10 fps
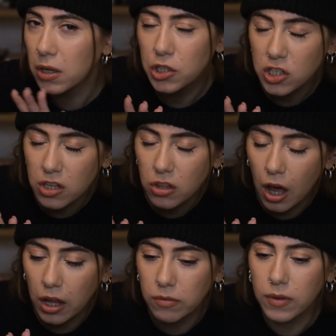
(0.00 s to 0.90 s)
Just a
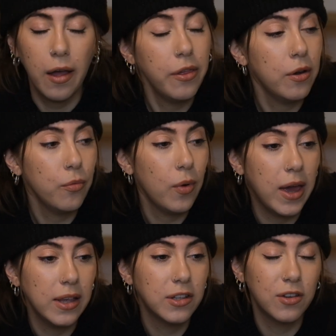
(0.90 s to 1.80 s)
thought. Other
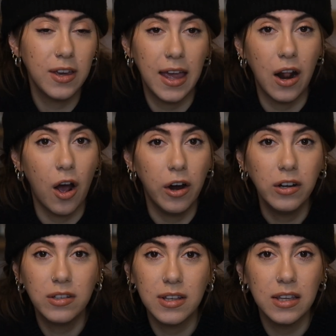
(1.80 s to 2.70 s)
ways to get
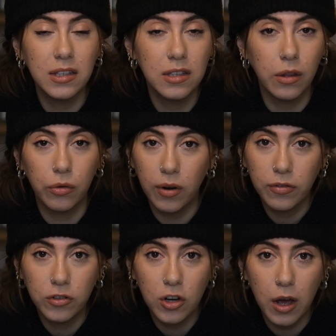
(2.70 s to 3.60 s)
art is the
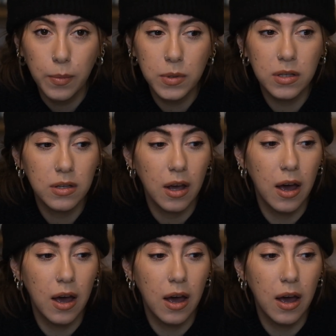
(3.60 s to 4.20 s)
thrift shops.